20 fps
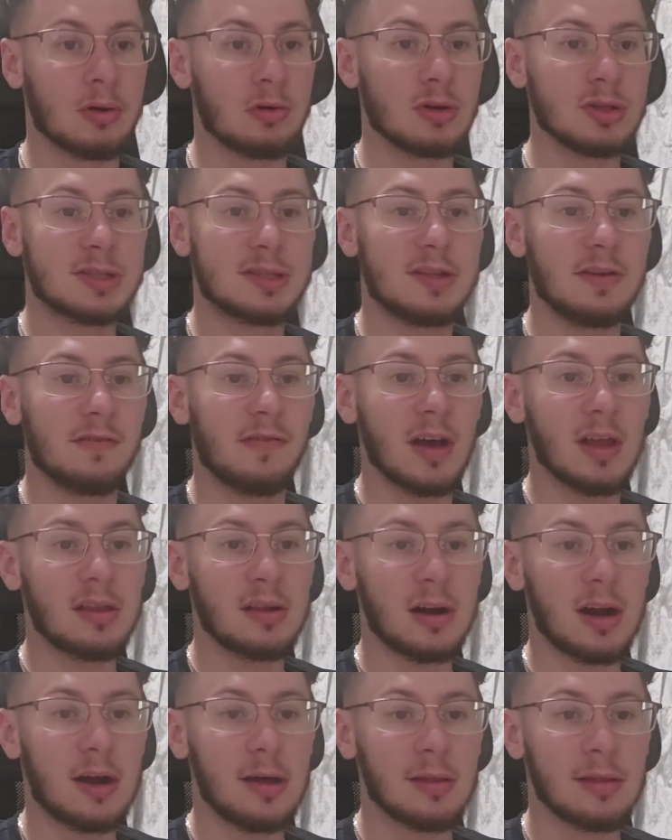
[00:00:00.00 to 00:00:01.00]
Because
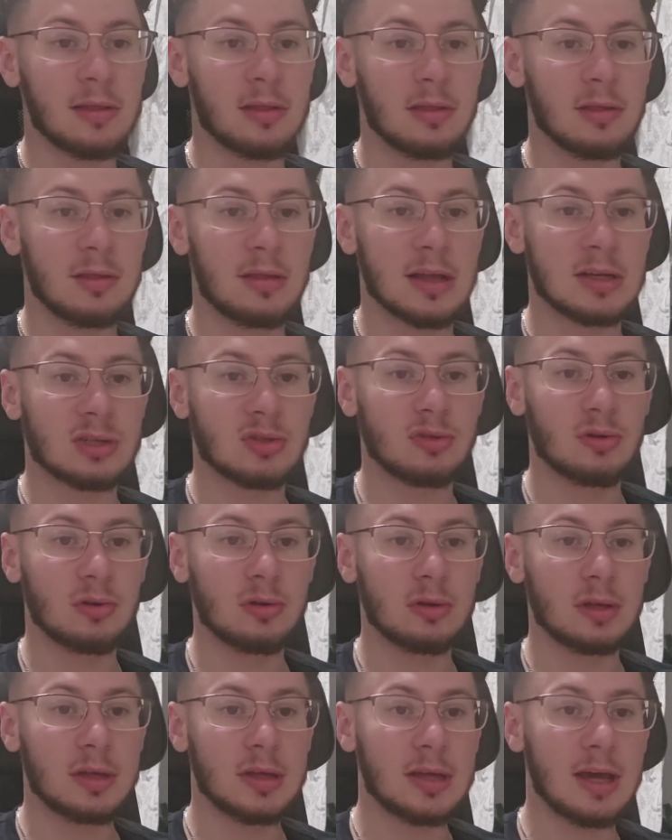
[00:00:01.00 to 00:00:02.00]
divine wrath does
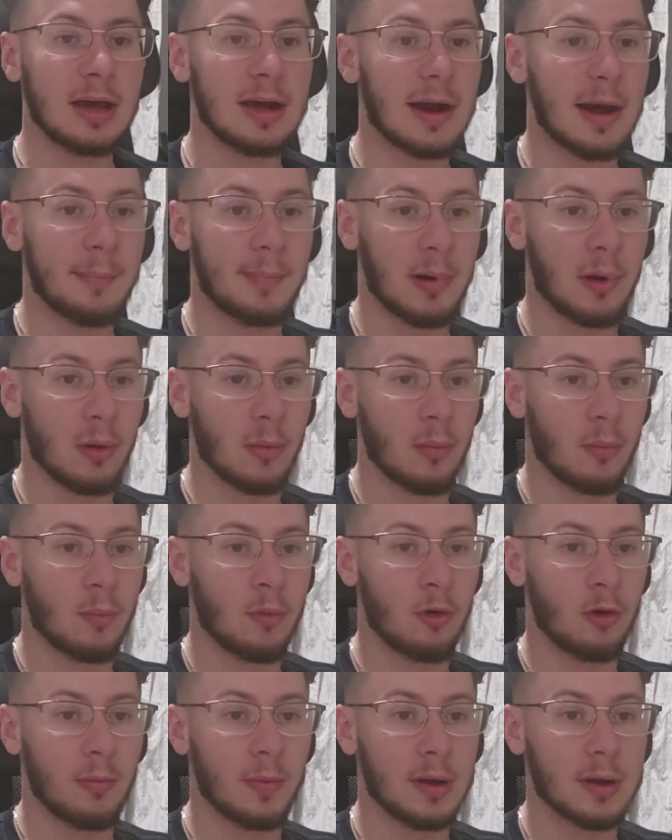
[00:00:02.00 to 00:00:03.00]
not care about
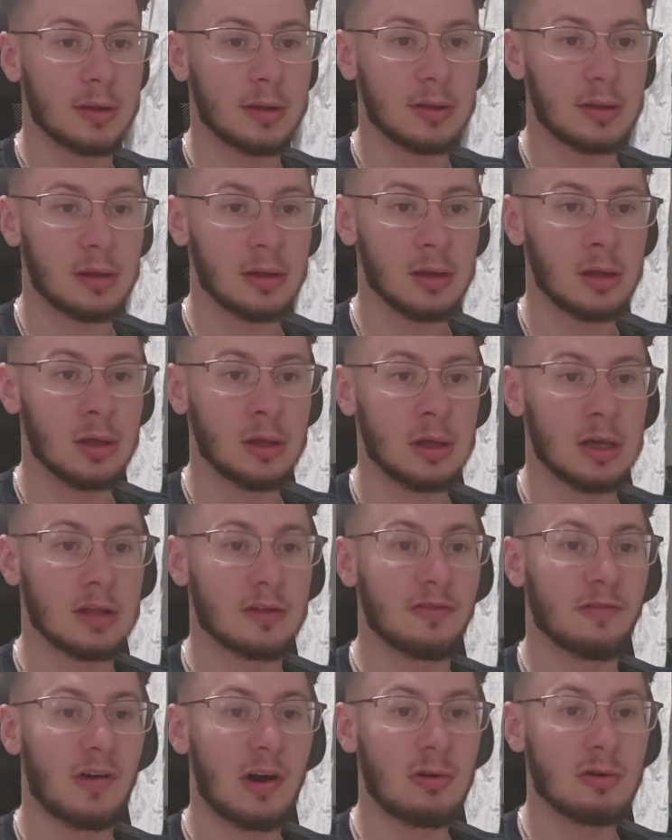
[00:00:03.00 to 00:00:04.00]
property,
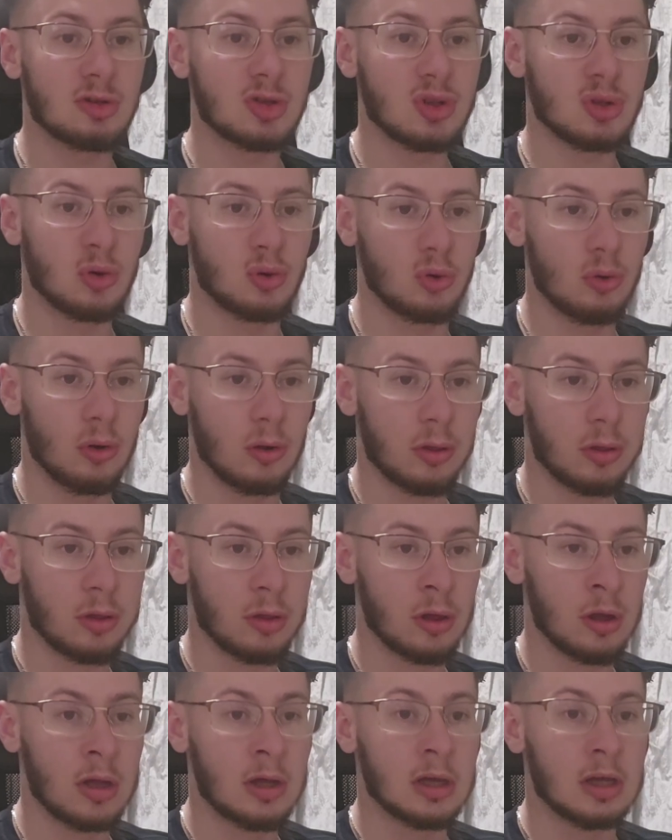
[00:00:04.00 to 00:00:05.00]
it follows
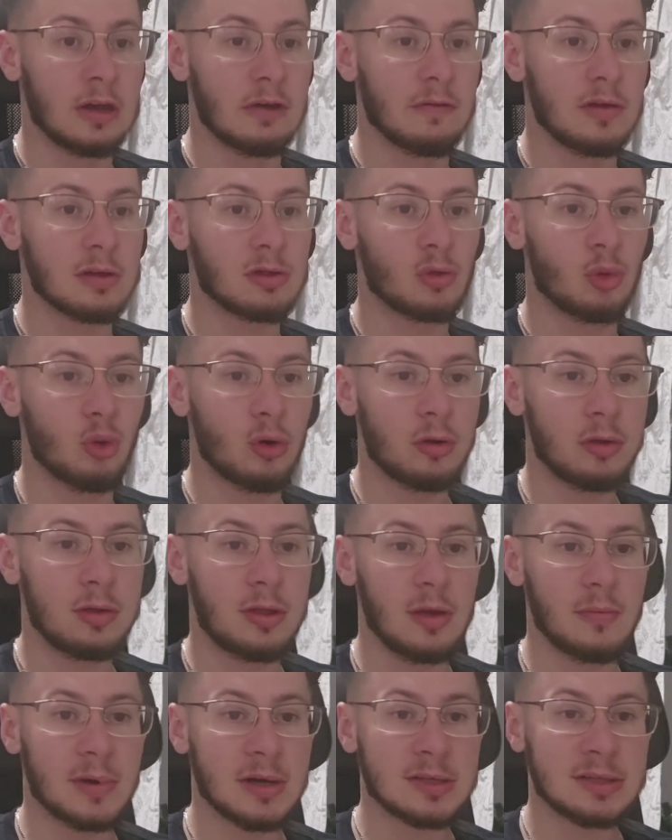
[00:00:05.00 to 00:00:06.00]
truth. If the
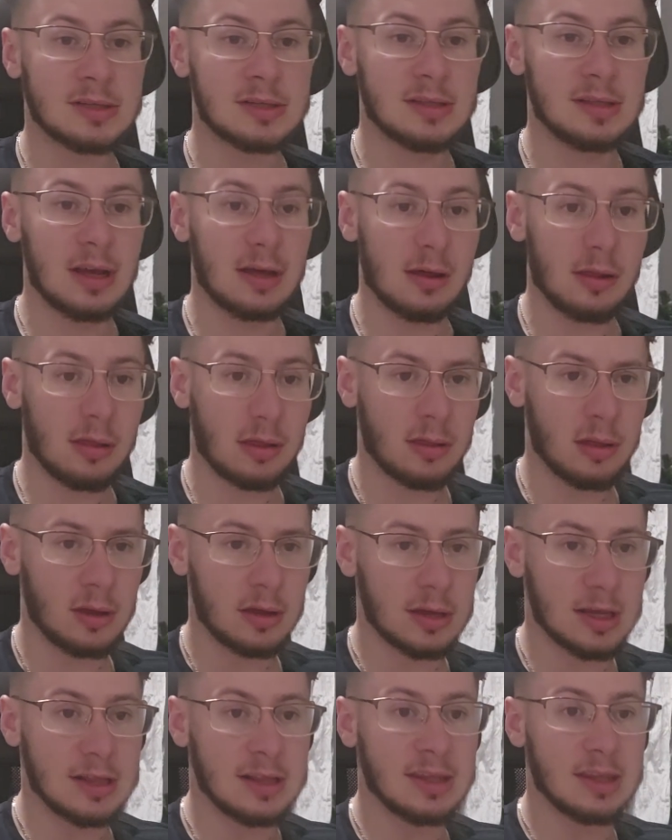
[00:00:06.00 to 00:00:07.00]
truth demands death,
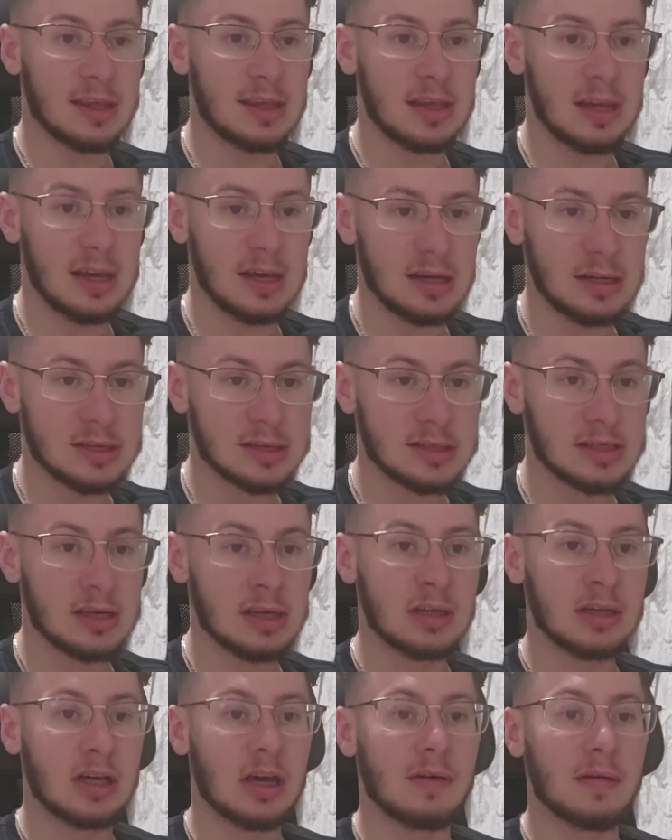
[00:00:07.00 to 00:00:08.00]
it kills.
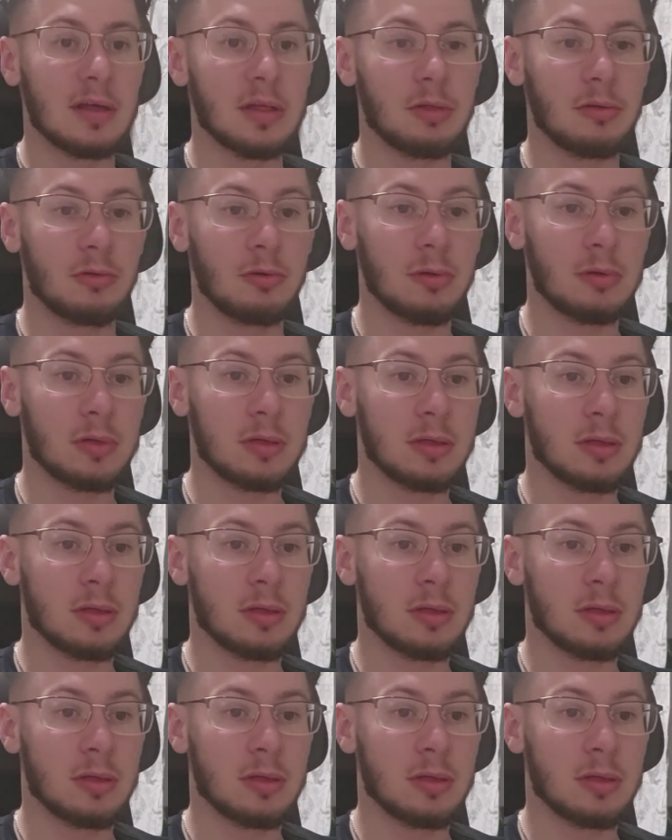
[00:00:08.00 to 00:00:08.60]
If